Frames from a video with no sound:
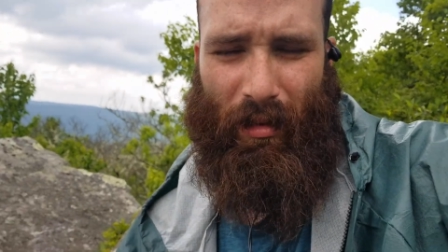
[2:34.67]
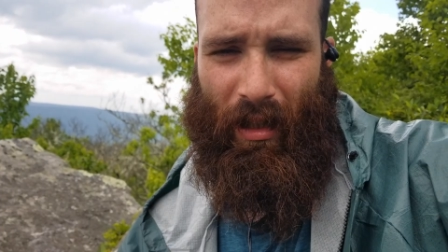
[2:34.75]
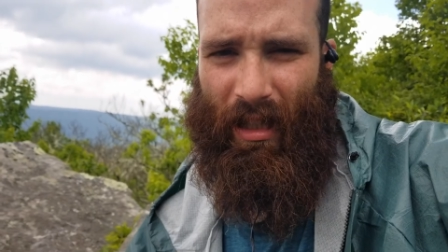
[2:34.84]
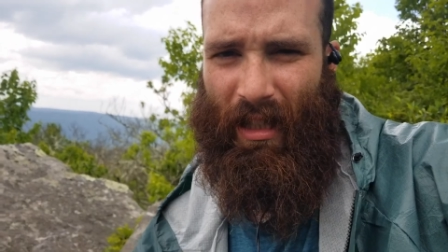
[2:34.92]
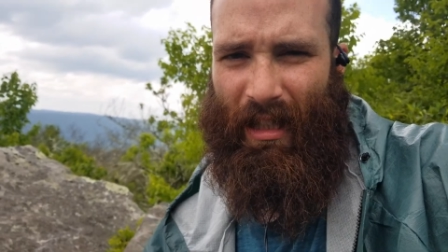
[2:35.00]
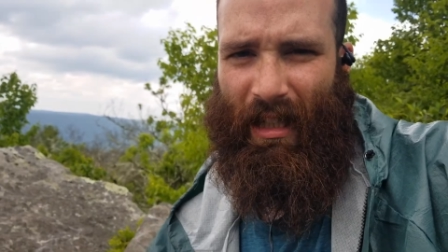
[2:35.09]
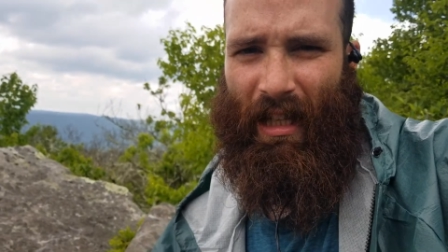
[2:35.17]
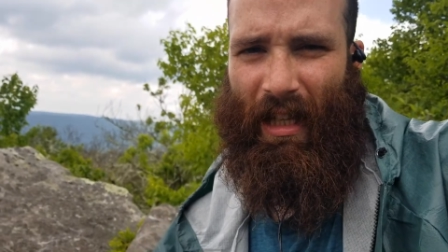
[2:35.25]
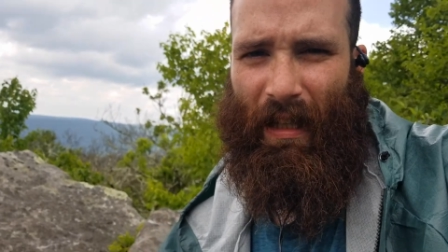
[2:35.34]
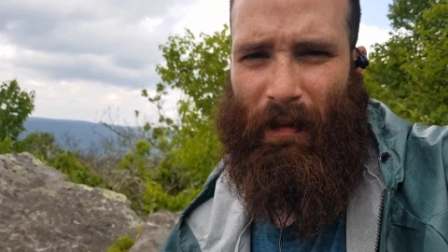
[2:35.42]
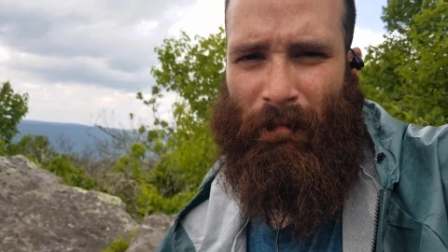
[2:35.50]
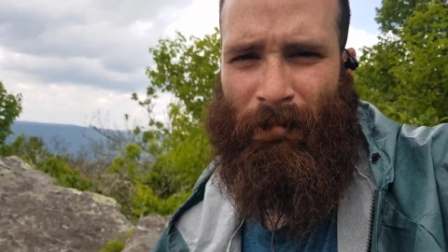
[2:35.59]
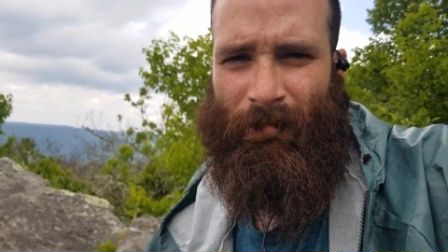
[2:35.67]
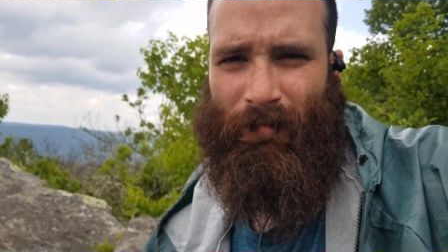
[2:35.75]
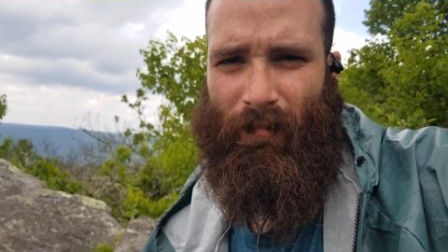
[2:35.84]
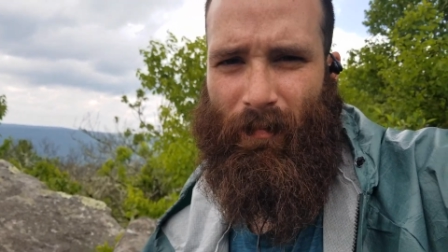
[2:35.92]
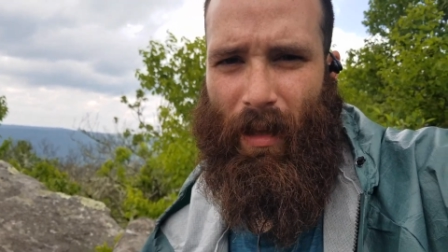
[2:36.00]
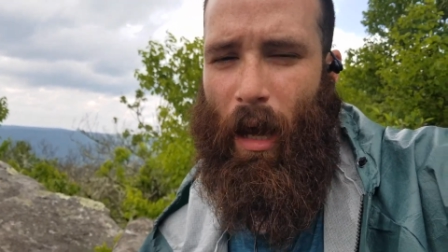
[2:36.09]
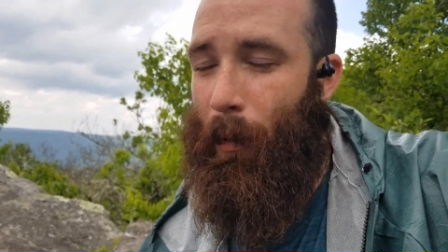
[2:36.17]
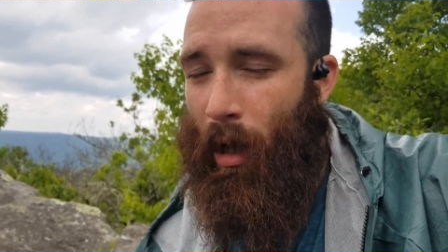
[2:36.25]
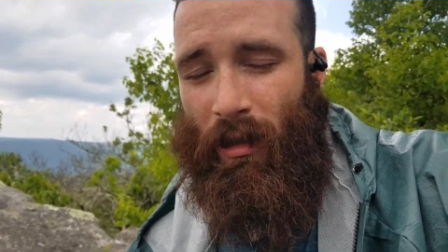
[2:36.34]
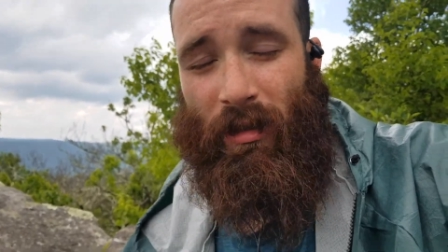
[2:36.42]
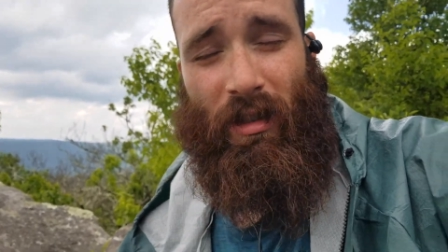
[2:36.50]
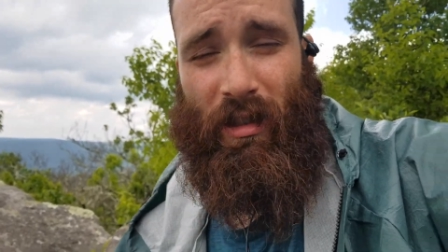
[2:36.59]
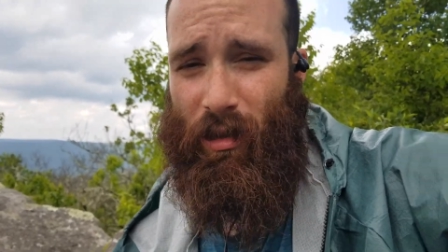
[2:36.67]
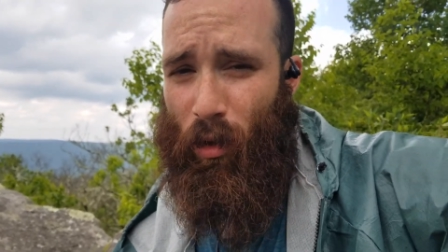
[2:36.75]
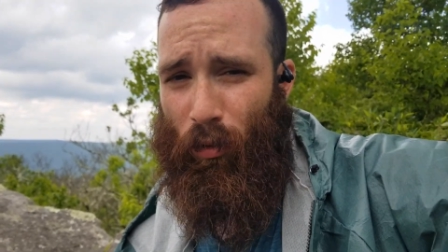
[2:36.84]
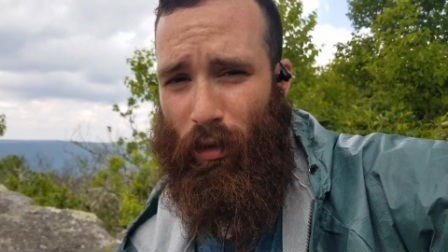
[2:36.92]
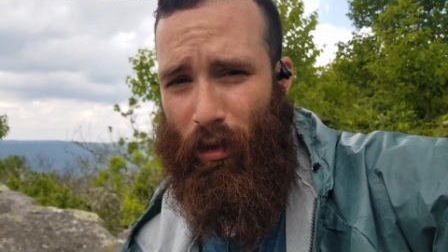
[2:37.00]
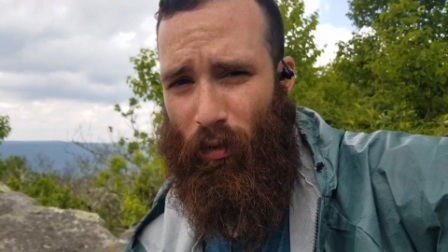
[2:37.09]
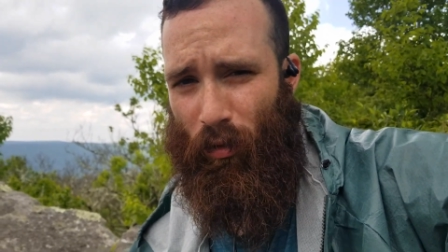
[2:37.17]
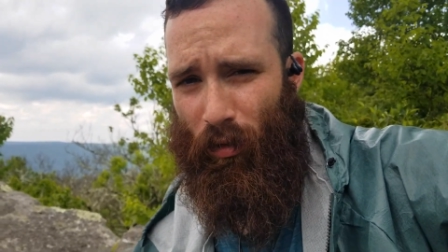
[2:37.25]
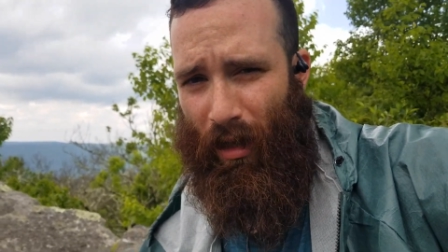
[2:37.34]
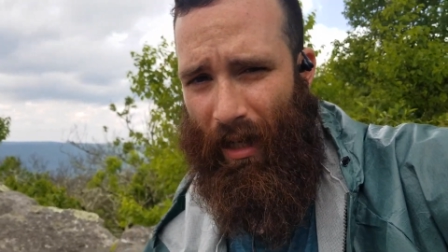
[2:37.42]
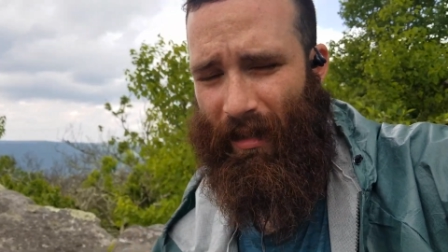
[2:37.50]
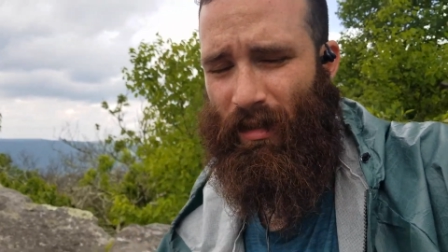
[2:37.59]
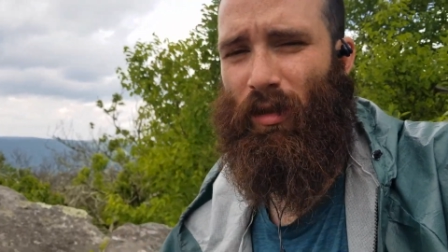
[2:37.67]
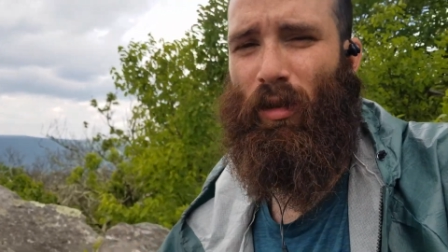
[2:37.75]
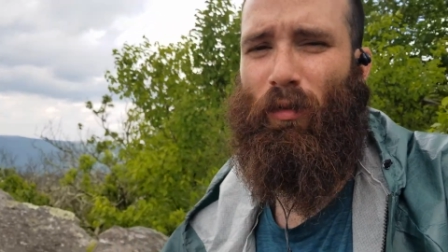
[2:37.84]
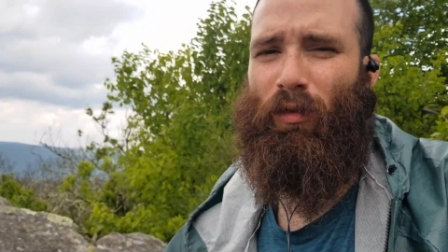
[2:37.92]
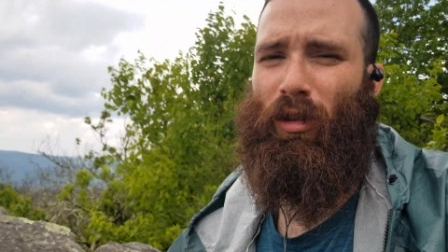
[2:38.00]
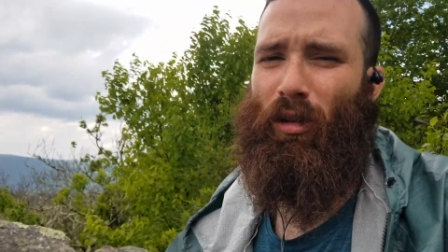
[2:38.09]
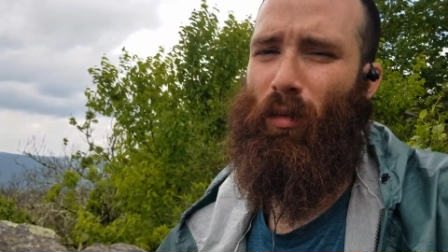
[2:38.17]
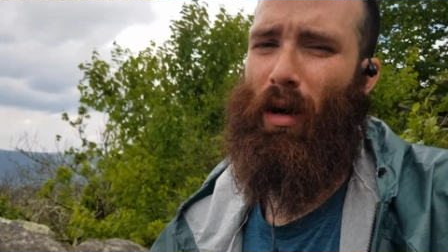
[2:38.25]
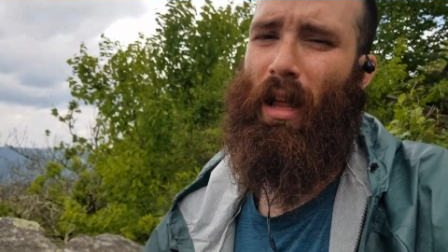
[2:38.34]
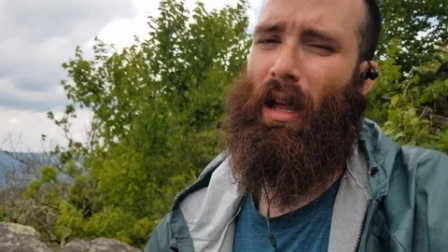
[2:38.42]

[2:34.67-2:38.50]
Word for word: But um, I'm honestly totally cool hiking solo for a little while.